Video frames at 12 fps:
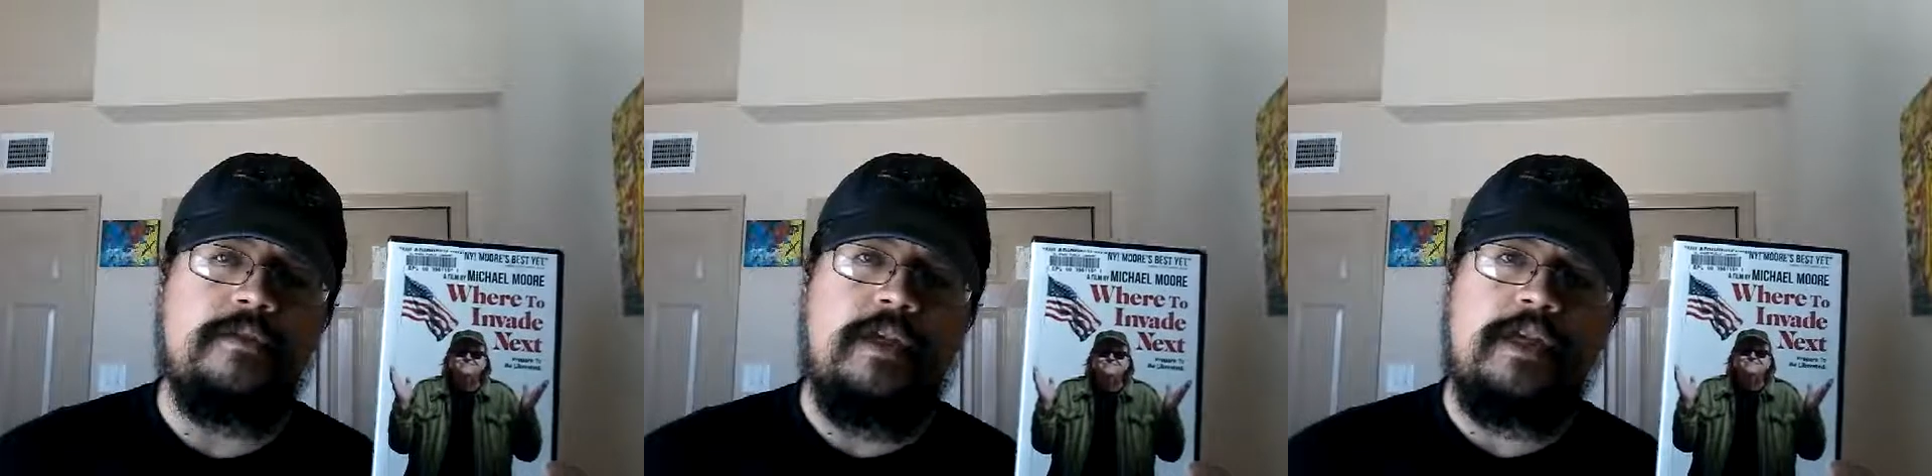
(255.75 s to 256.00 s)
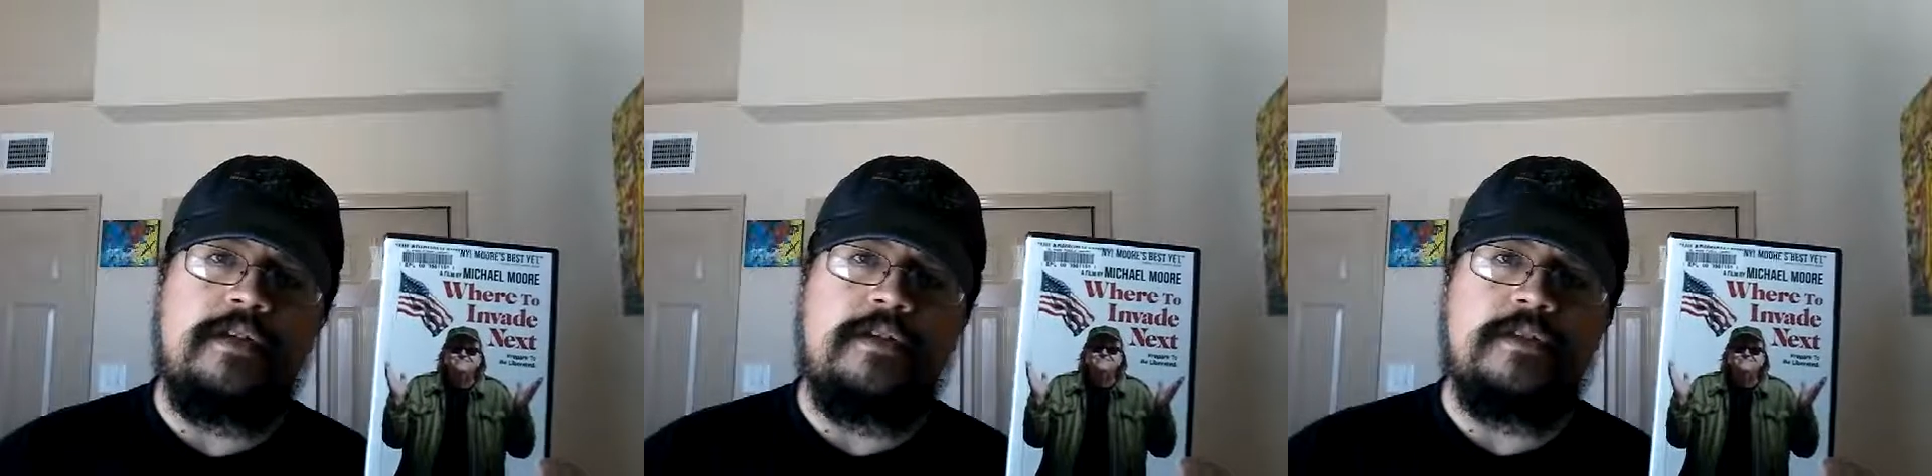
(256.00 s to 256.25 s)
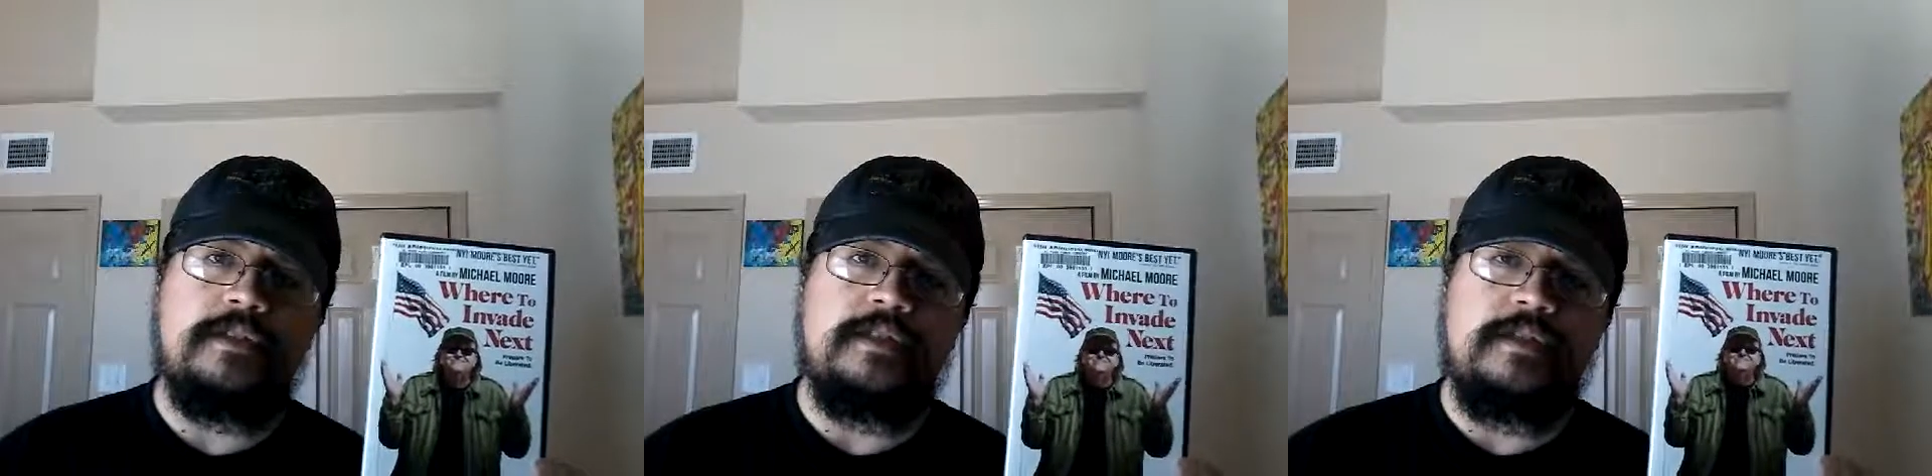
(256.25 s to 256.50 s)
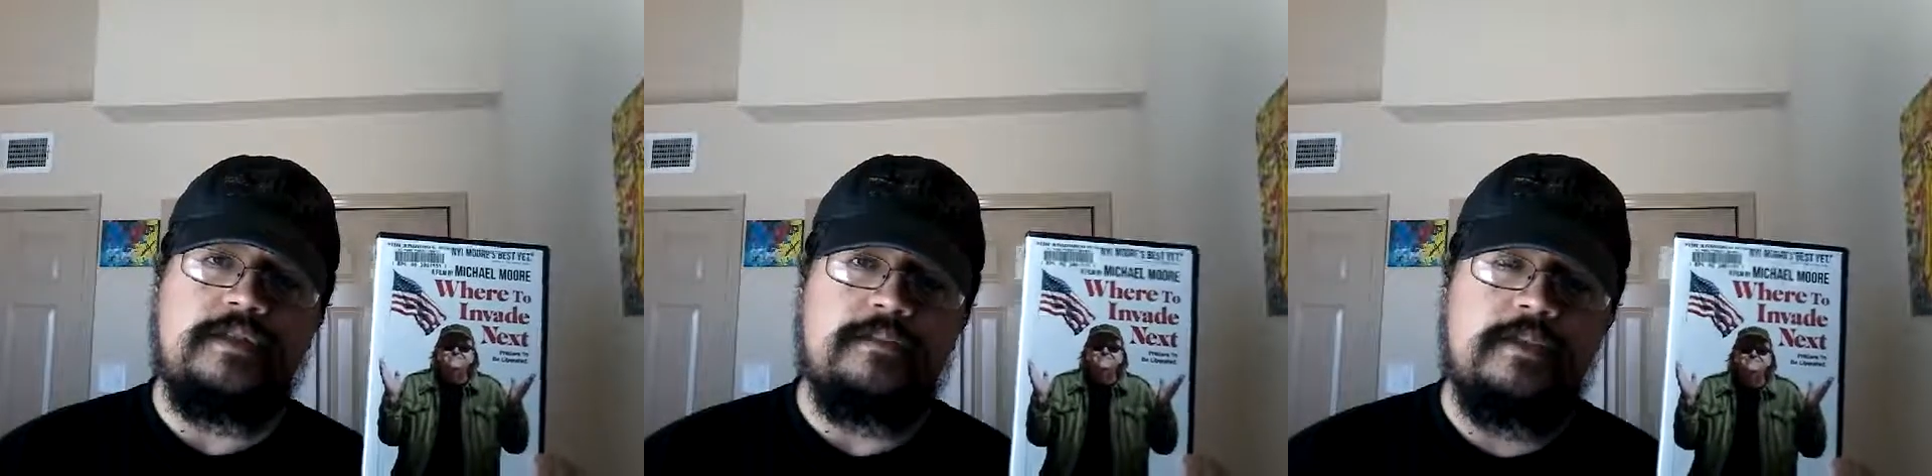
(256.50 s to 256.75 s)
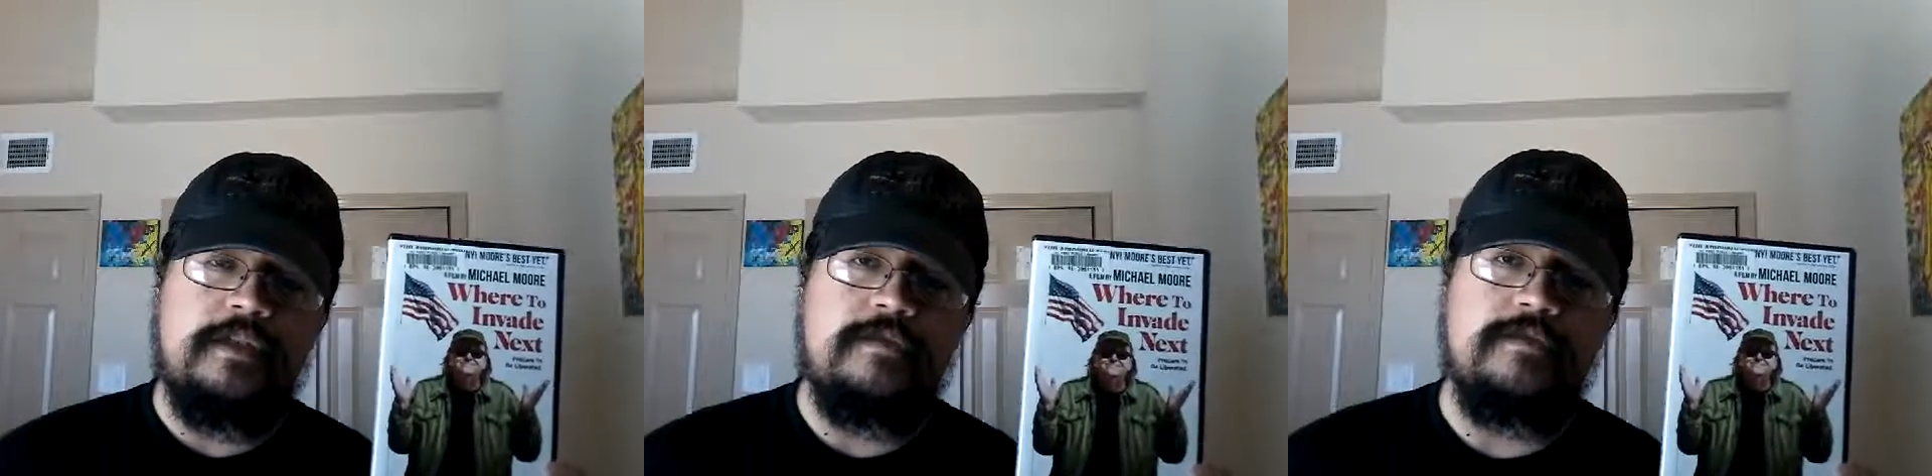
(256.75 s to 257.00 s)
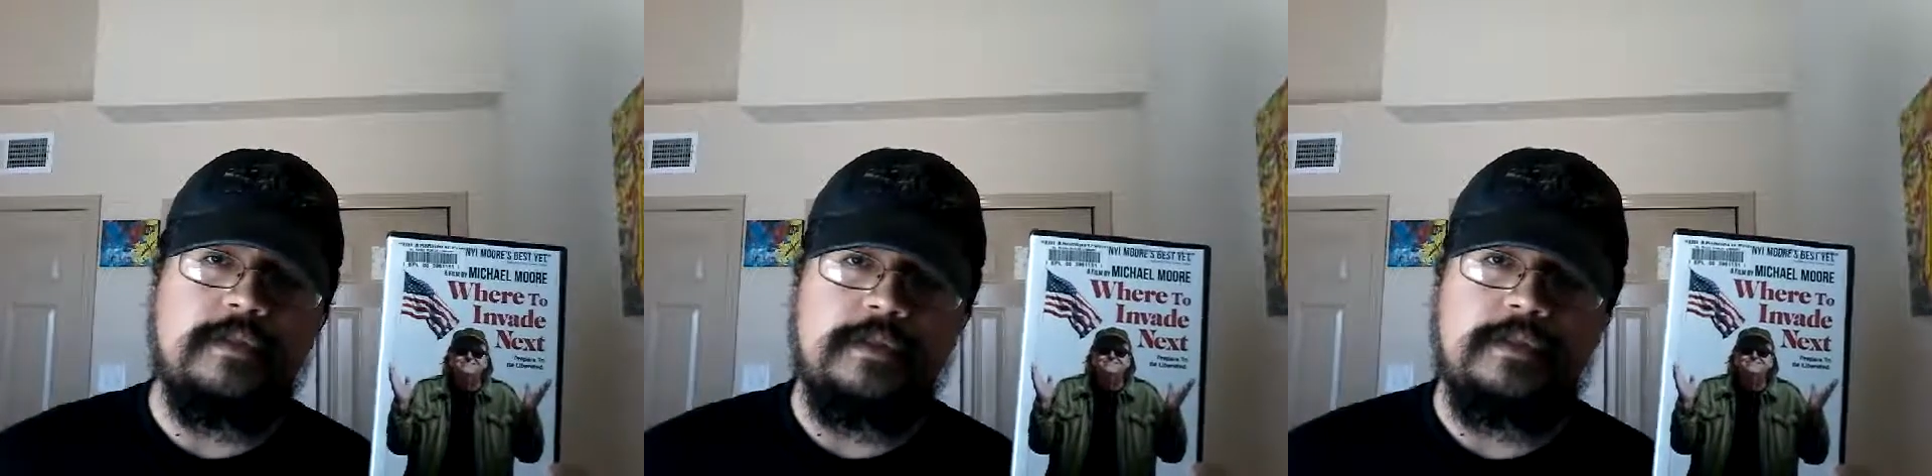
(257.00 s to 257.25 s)
creating all these extra
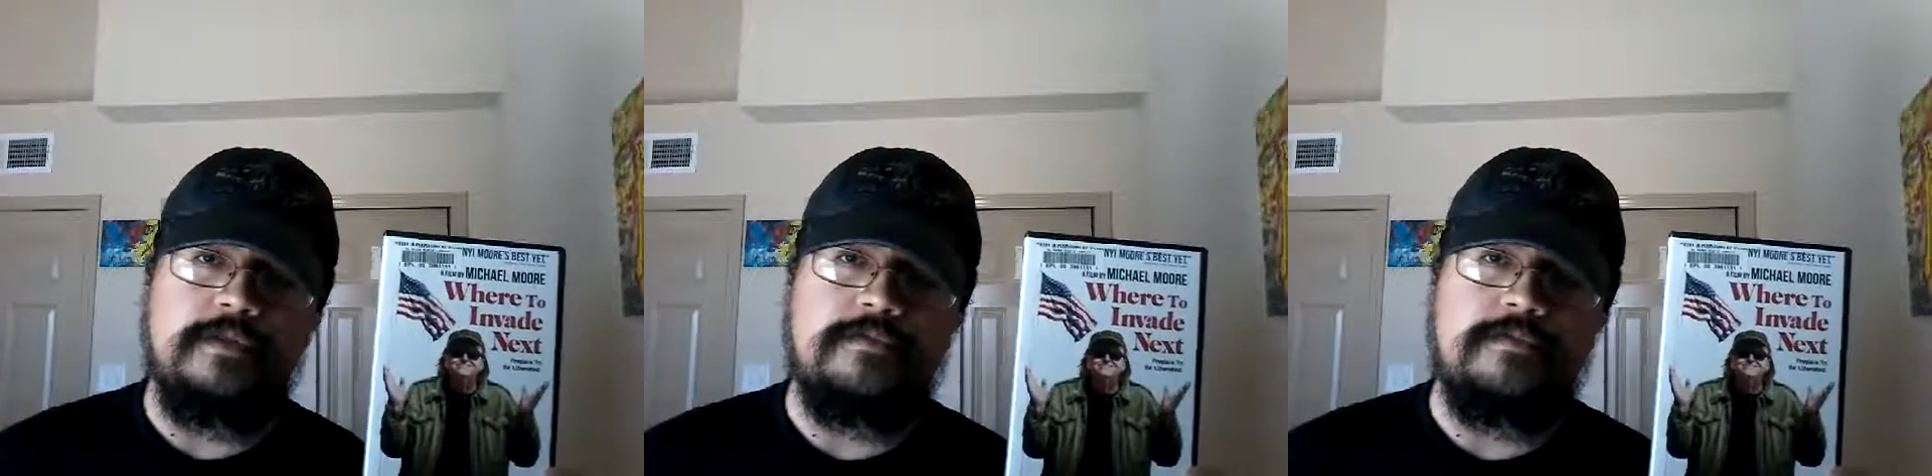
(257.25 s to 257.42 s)
benefits